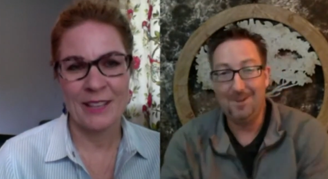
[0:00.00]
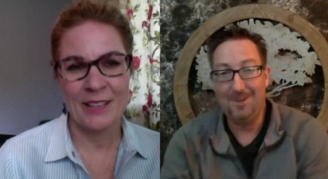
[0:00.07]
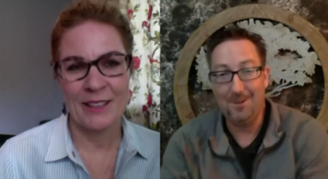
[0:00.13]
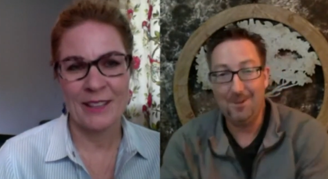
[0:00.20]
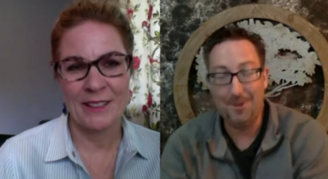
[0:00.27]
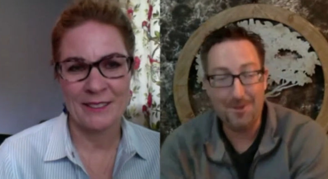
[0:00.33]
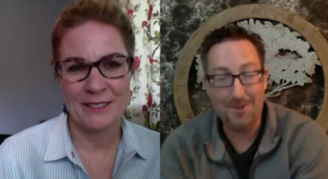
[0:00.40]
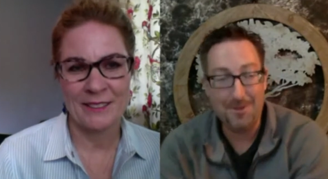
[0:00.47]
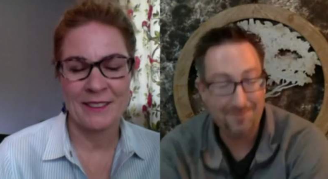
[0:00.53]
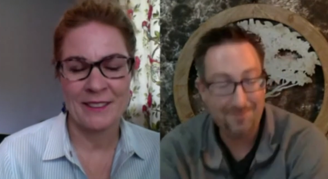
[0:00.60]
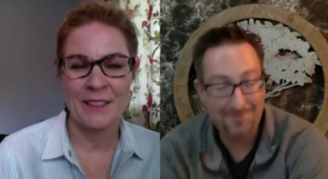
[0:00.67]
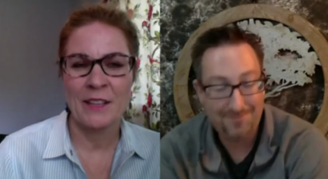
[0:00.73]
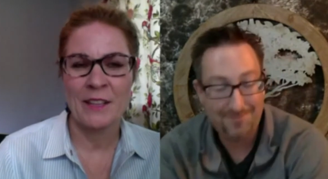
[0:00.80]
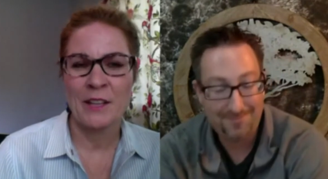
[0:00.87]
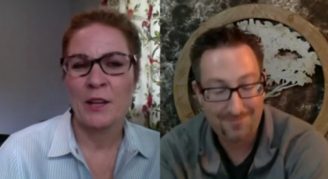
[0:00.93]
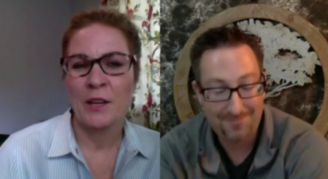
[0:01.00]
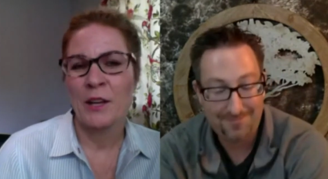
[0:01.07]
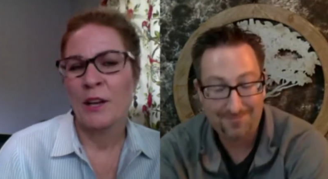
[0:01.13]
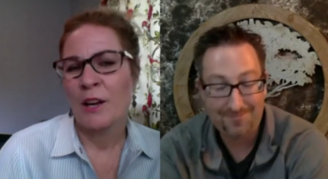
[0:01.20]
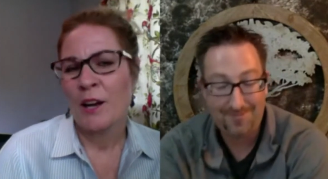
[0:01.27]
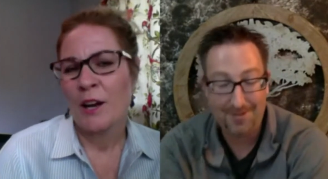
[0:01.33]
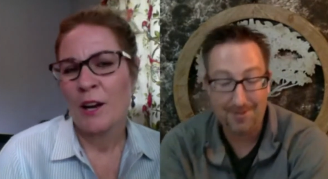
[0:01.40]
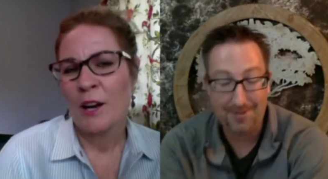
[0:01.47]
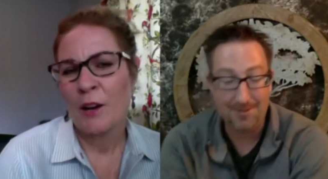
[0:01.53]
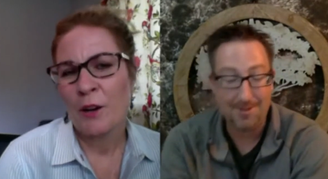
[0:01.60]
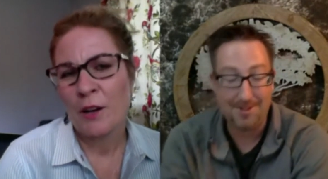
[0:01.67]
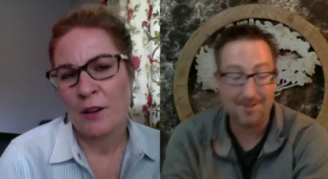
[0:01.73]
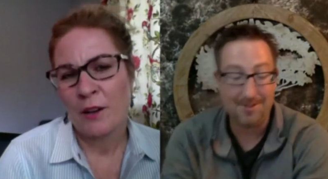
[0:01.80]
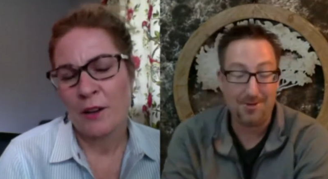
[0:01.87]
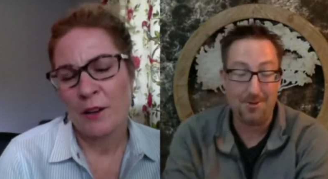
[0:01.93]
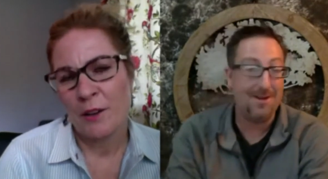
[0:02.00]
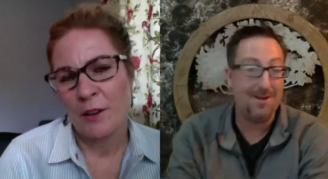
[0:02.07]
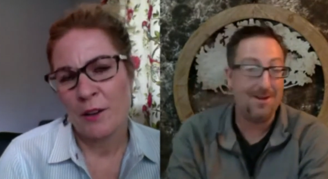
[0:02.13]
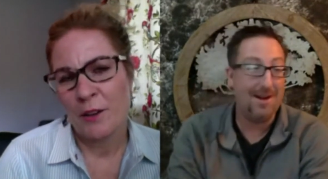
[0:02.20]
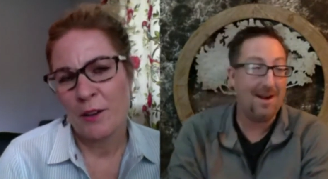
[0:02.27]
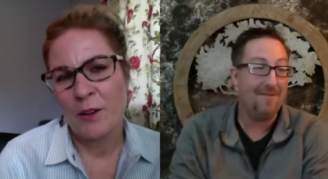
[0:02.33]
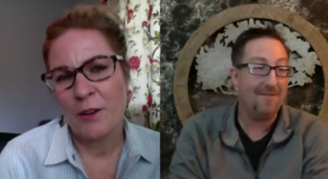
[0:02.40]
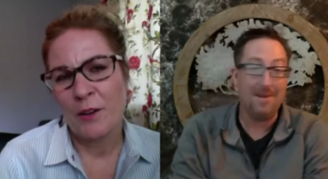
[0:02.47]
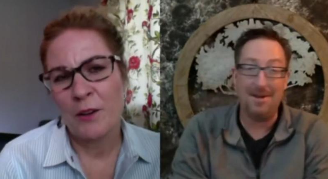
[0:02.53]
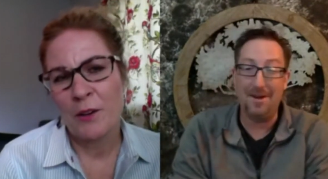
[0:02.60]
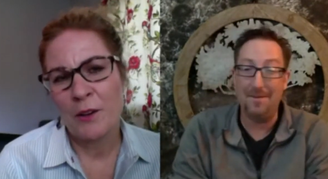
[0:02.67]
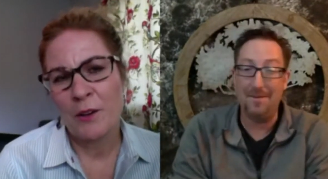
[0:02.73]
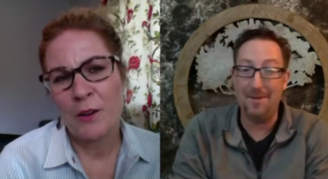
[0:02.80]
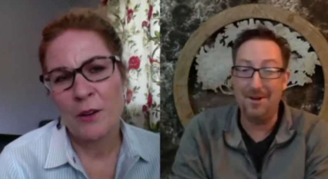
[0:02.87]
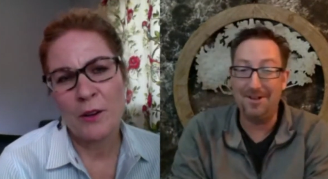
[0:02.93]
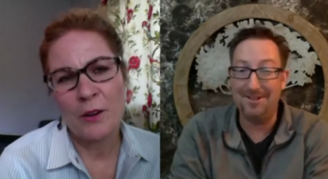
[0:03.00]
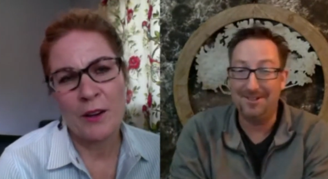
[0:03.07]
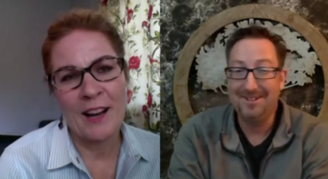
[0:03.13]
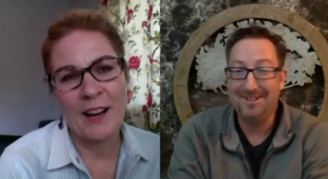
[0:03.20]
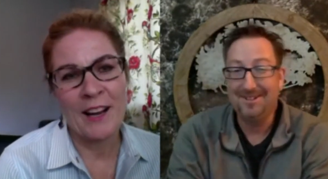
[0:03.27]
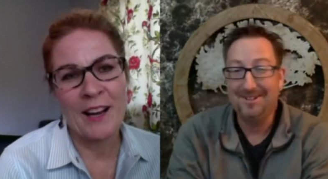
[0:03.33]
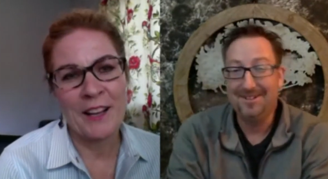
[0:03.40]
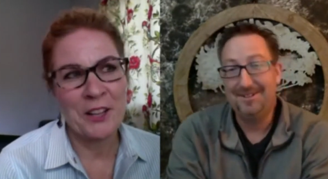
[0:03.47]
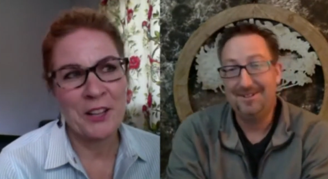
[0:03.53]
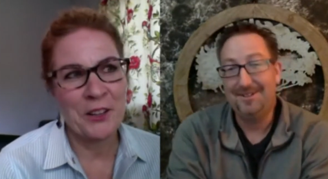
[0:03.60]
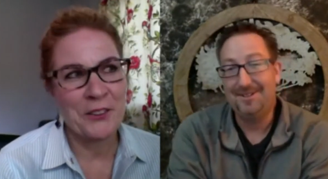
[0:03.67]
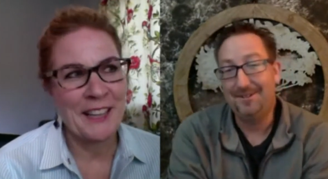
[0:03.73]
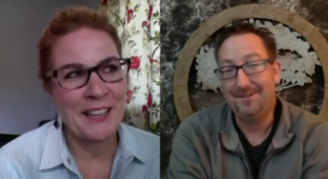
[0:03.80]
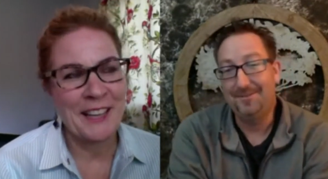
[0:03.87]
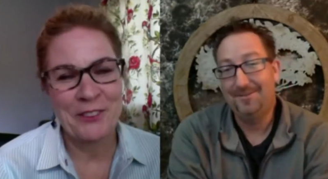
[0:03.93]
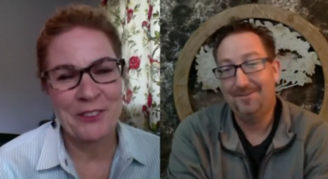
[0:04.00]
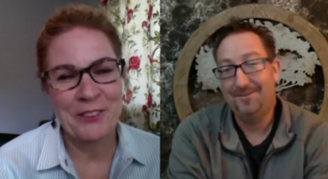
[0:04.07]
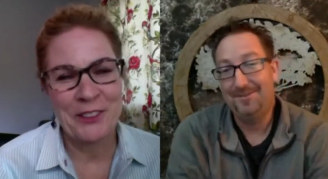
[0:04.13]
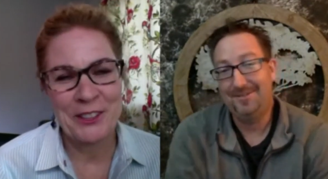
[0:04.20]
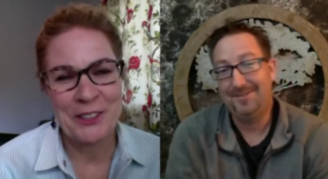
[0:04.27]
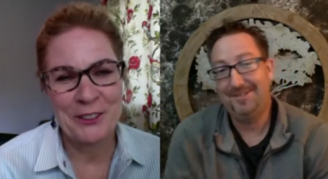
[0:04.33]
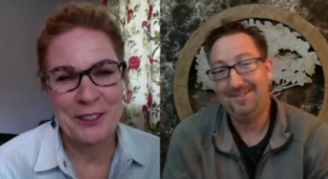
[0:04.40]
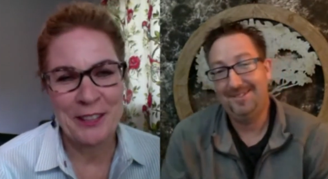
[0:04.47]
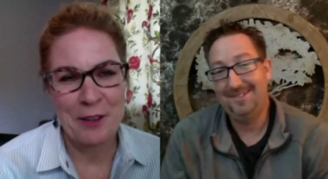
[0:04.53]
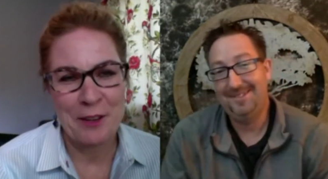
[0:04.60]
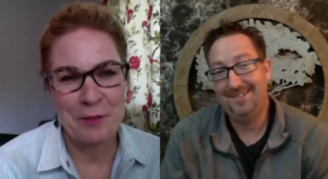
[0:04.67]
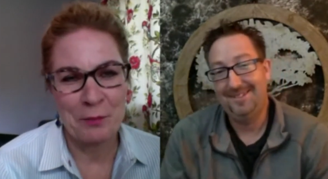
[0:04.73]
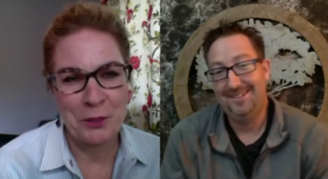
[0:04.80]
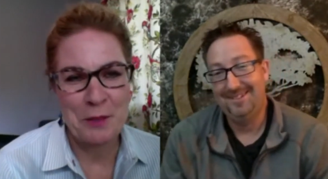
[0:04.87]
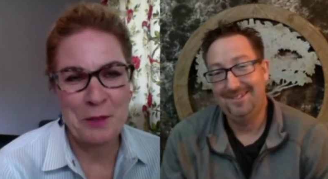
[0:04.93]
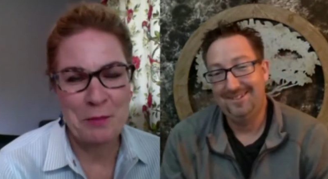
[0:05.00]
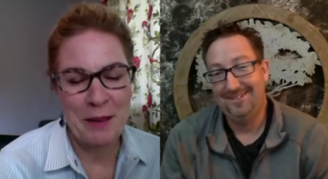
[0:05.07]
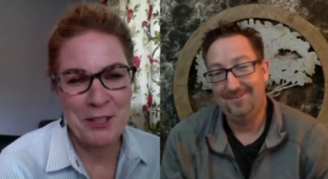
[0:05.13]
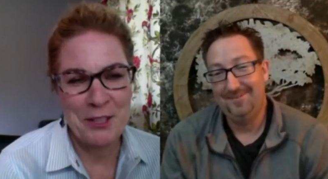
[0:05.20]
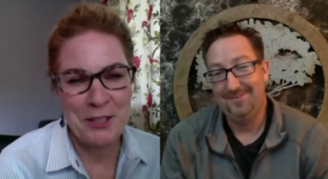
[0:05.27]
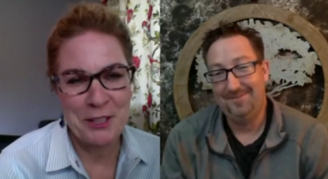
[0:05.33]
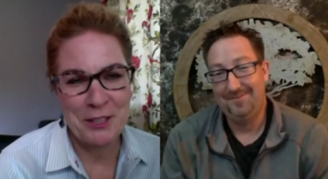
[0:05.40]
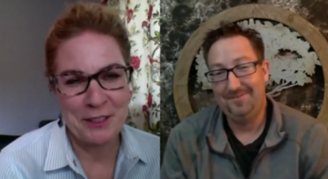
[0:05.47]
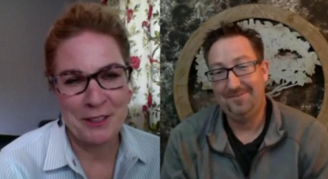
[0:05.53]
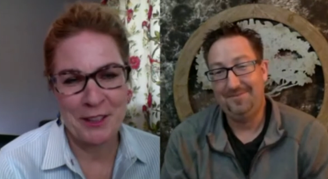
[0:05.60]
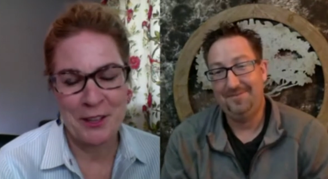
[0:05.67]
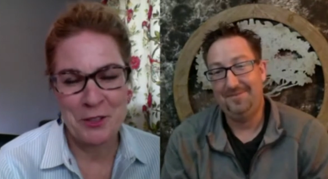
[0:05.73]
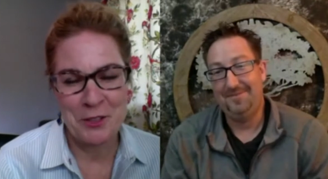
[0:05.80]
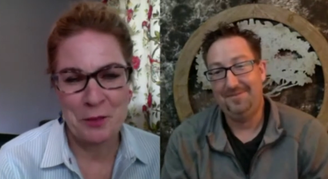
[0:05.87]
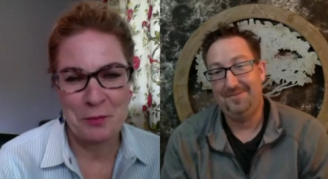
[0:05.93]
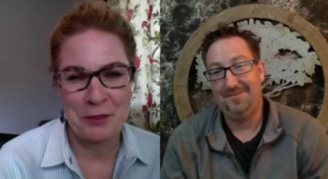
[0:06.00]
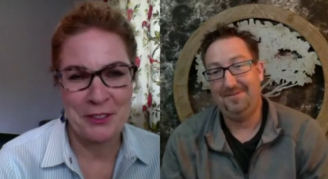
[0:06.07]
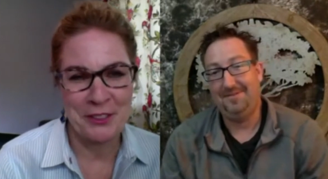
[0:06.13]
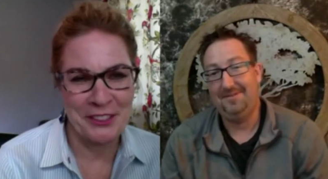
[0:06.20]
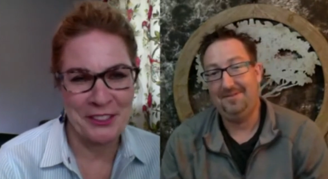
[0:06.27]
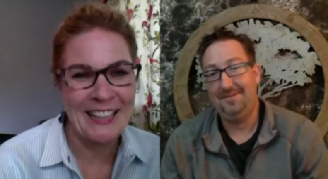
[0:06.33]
Speaker 1: yeah. a whole nother fifth or sixth career, however many I'm on. I
Speaker 2: know, yeah. Well, you're that multi passionate entrepreneur